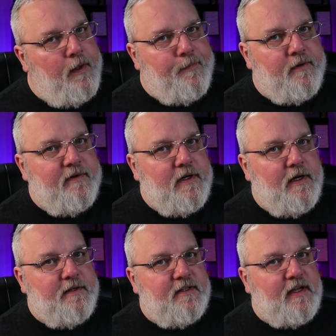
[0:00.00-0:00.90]
Moving
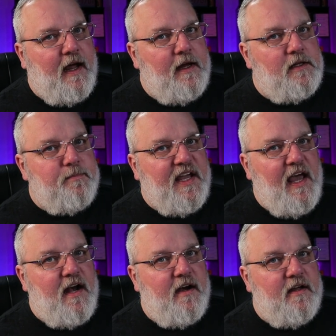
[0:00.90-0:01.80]
on to Caleb
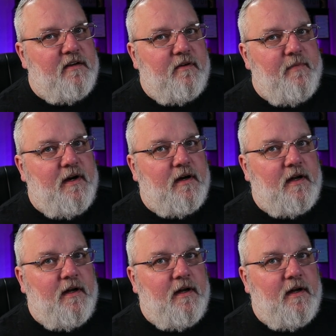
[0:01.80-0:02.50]
Kennedy of American